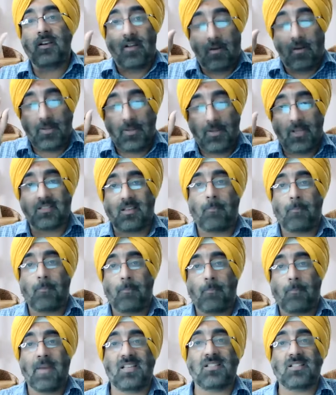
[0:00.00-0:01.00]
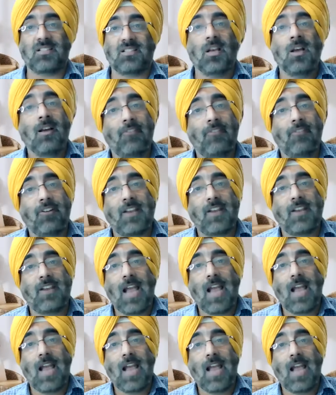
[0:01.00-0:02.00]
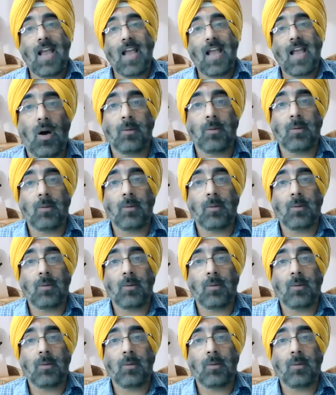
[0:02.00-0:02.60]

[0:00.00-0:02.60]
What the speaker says: you can say, basis we calculate our